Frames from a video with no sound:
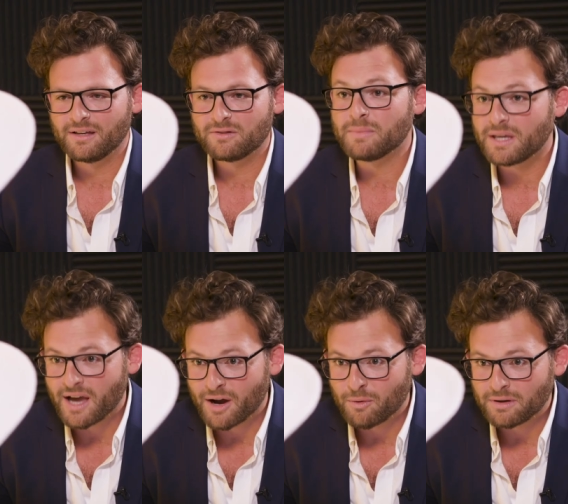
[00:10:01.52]
So Miki
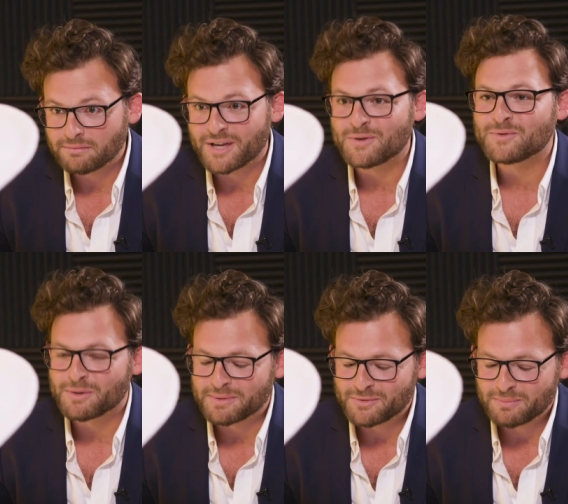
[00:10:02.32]
Agrawal, thank you
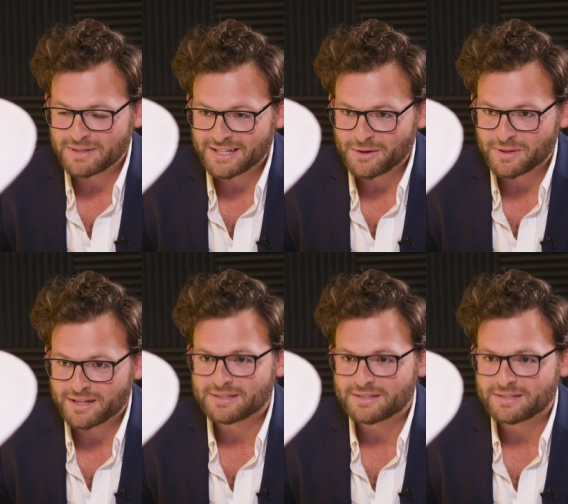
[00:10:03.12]
so much for being here with